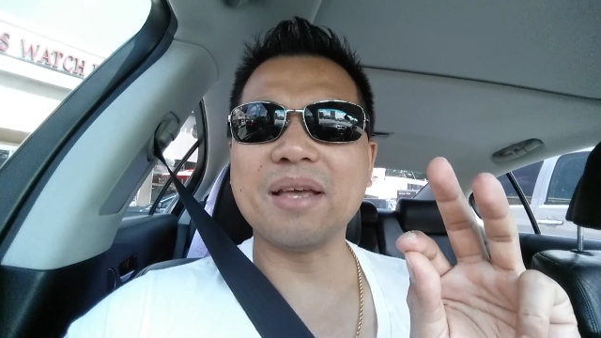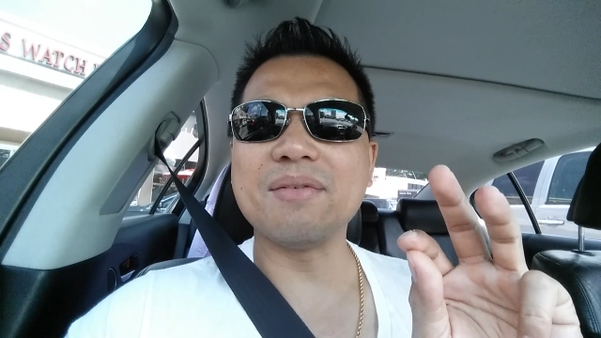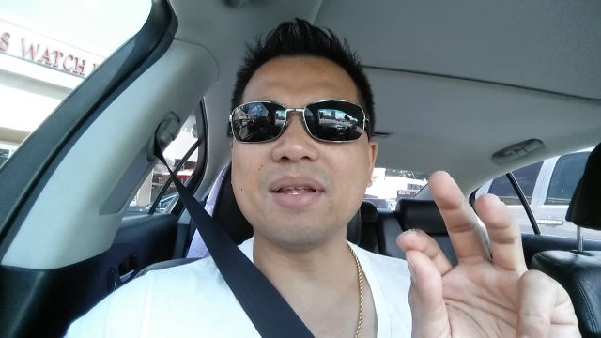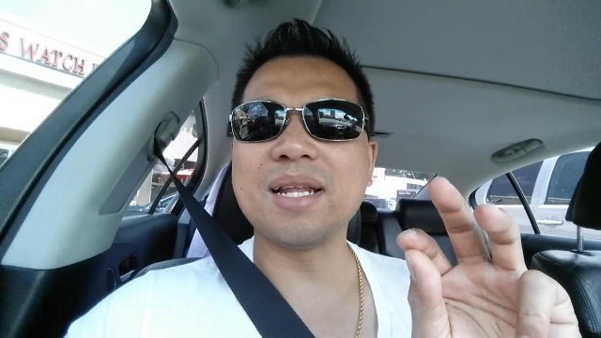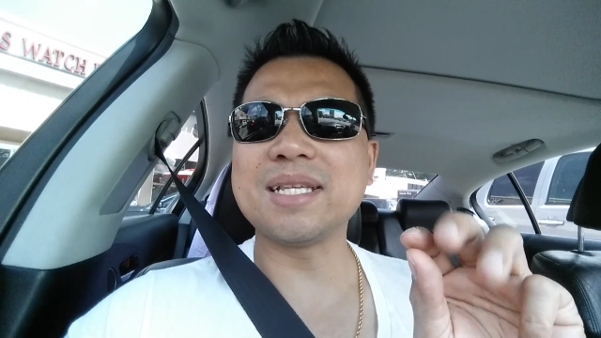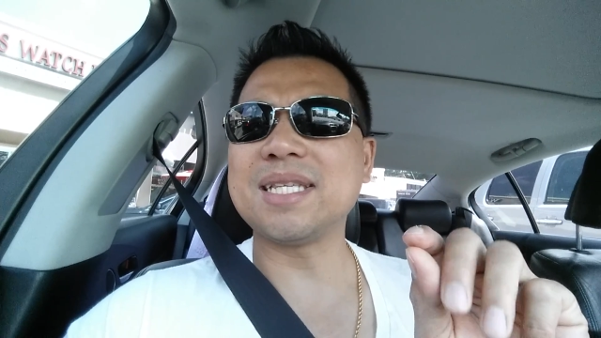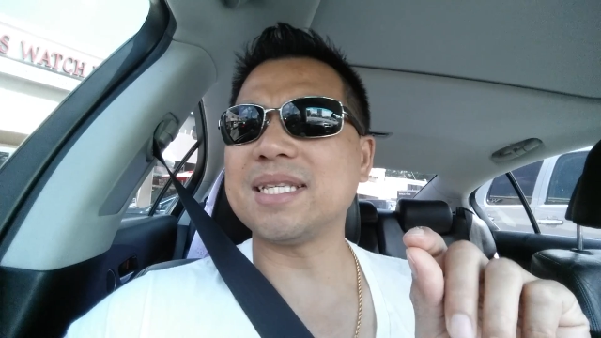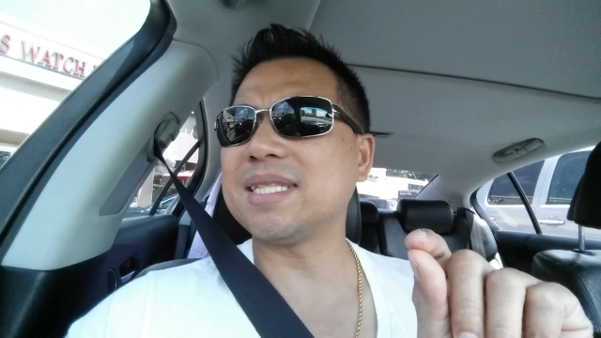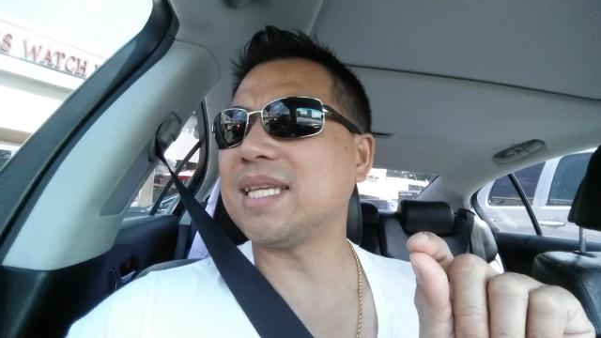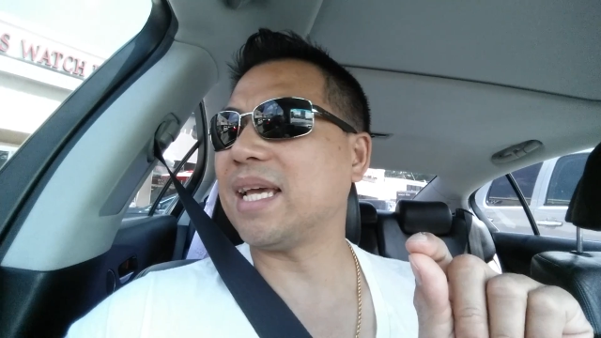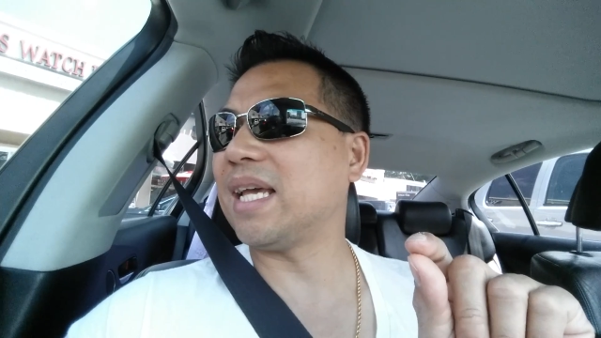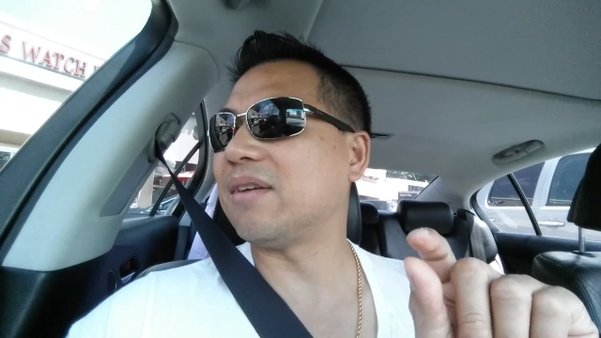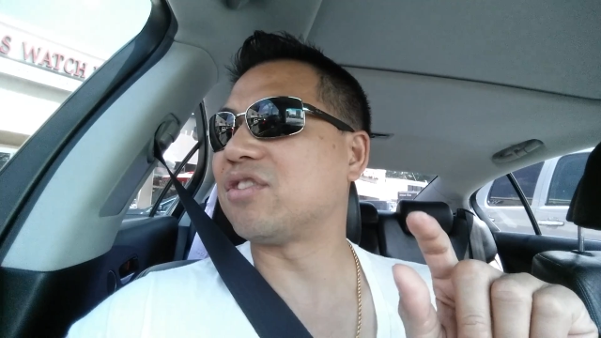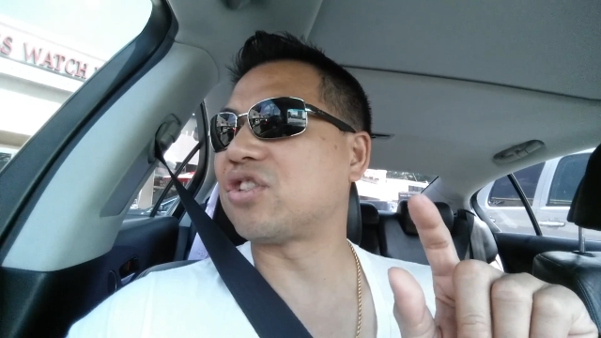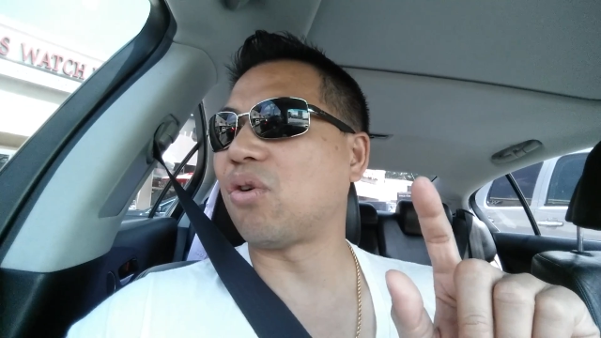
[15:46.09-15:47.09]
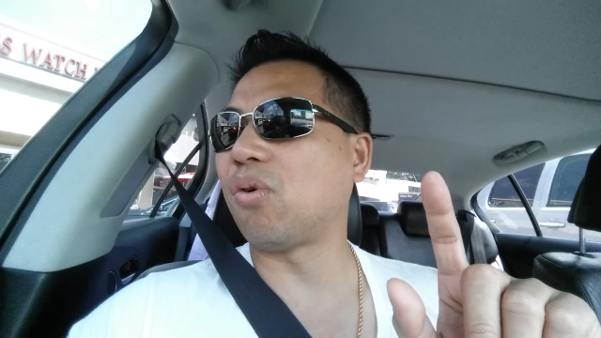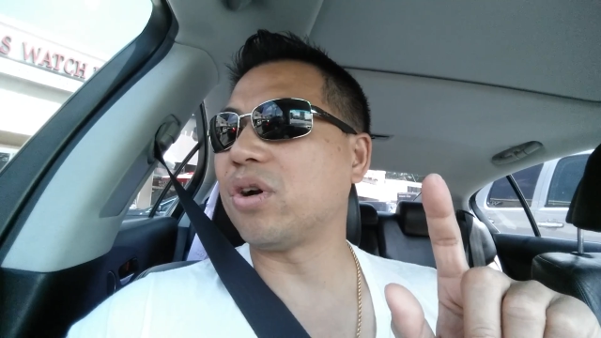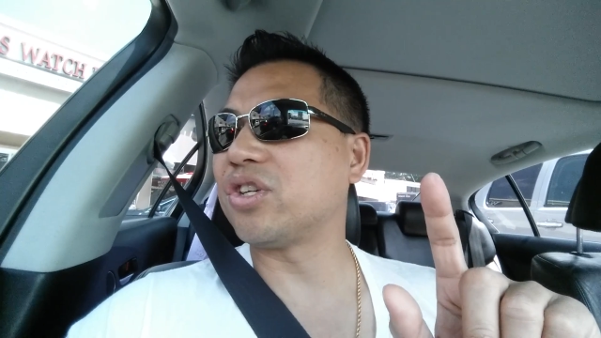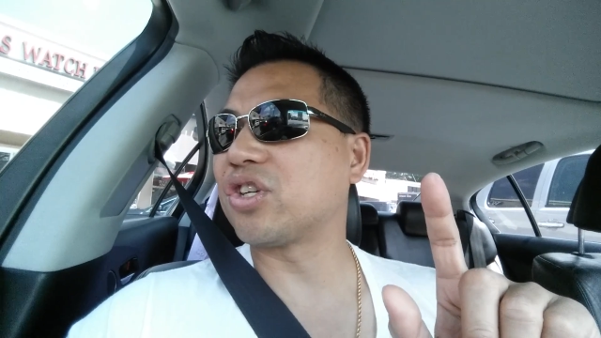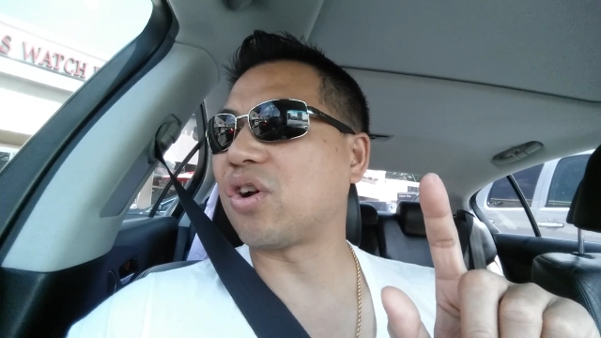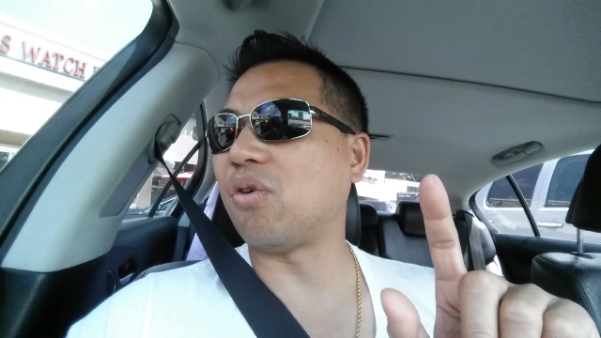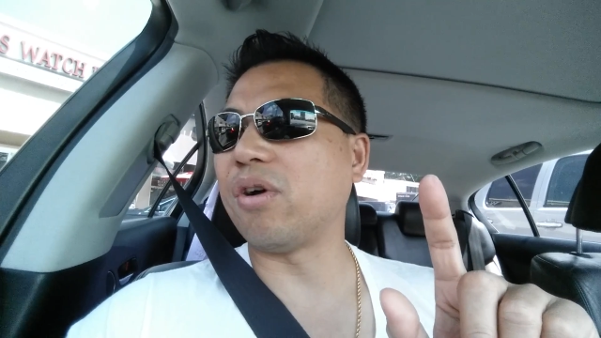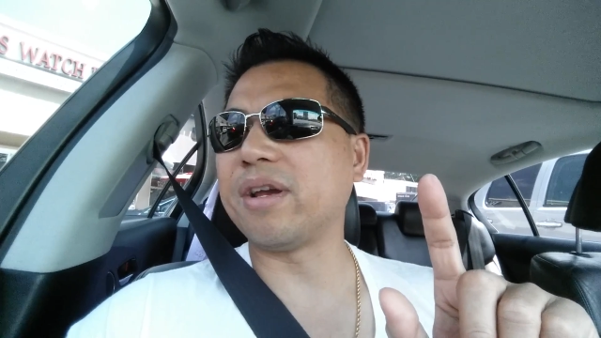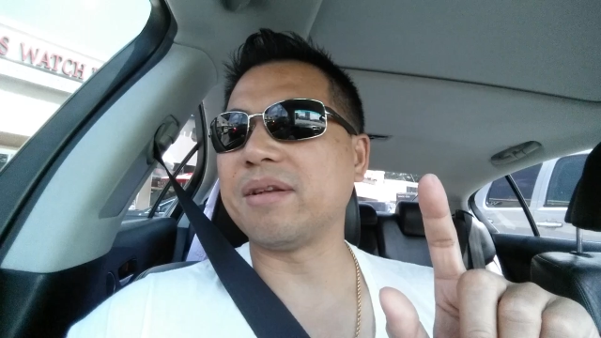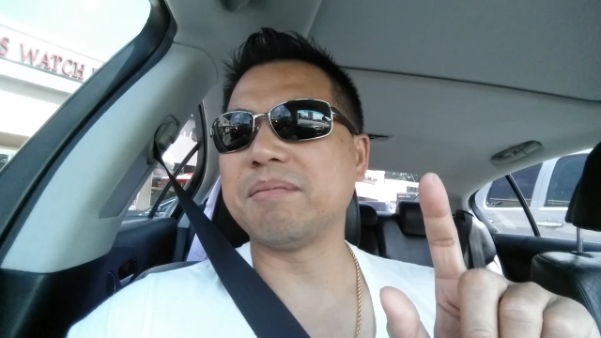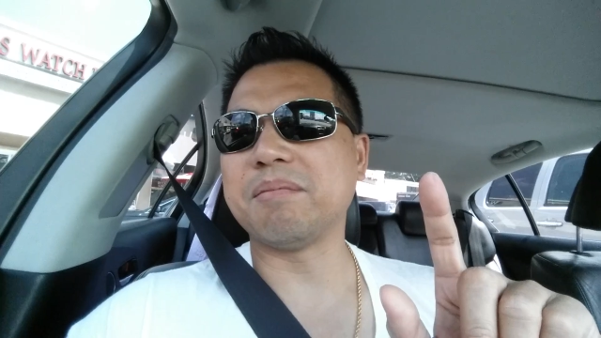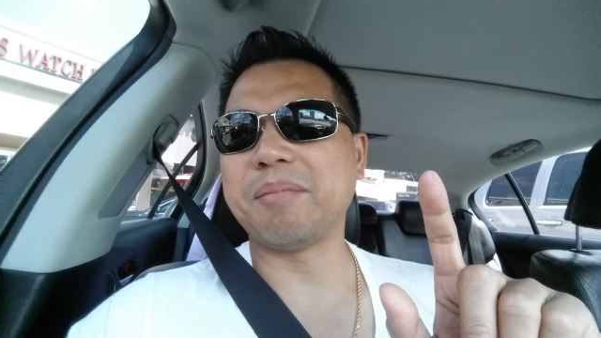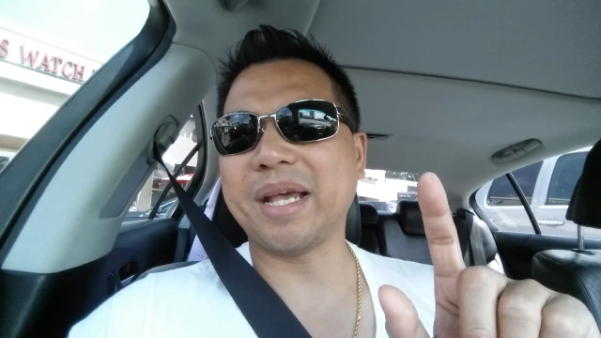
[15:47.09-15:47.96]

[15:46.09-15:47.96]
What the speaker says: let's just say if storage coin